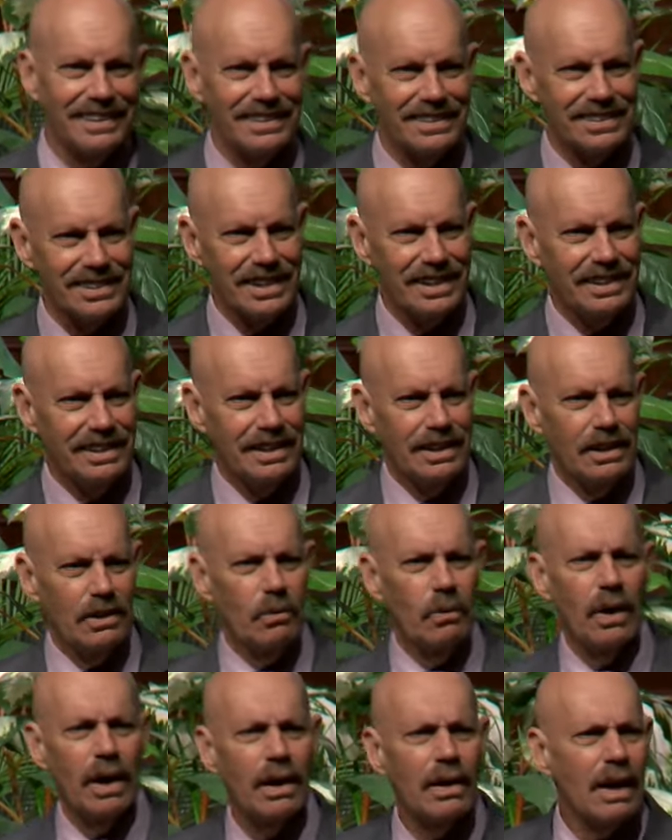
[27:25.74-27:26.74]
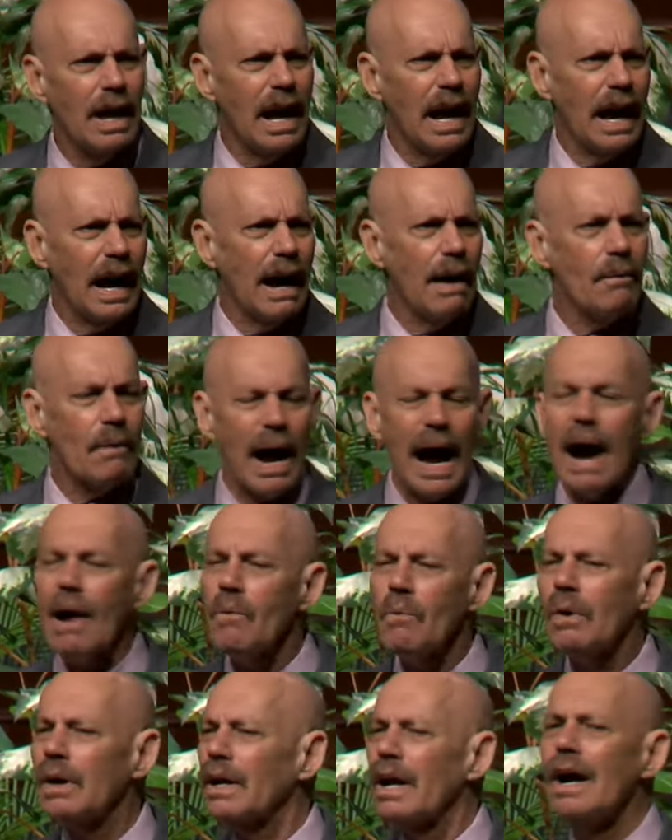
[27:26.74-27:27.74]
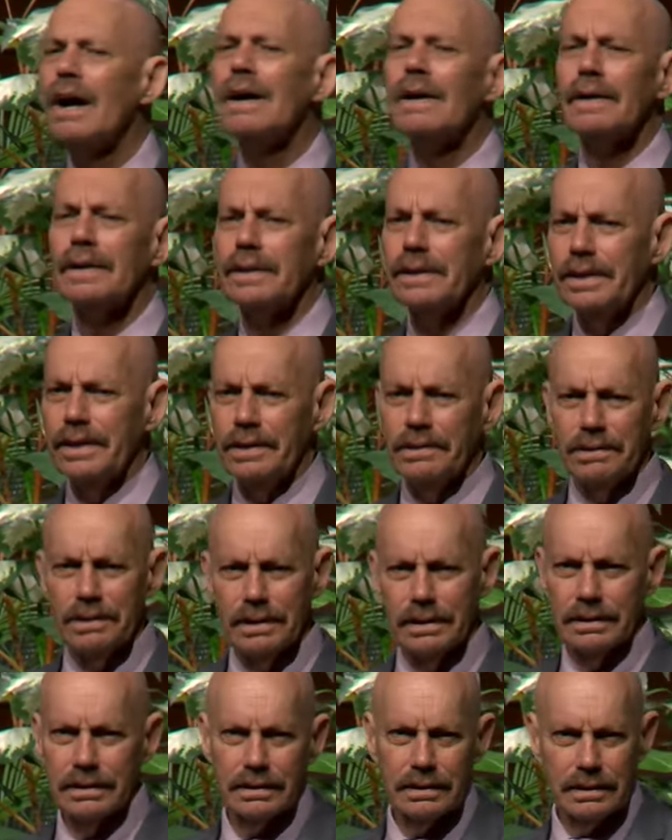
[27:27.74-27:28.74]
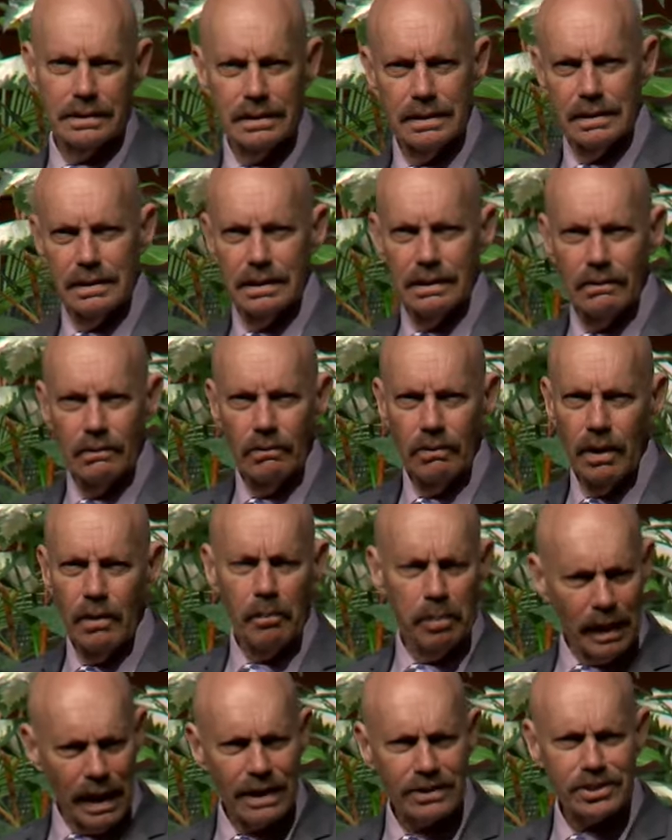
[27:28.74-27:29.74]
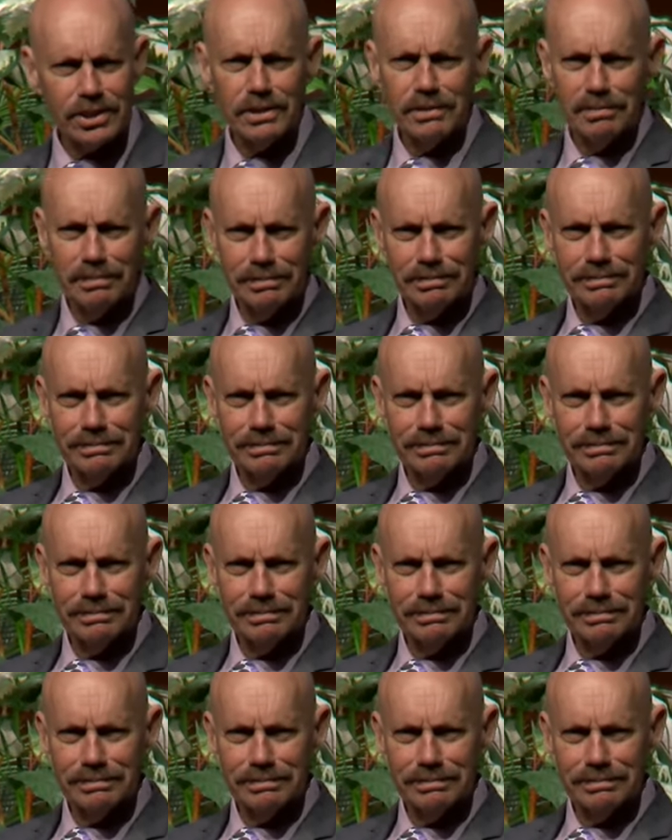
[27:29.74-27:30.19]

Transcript: Say, well, I, I want to hurt you. Well, bless them.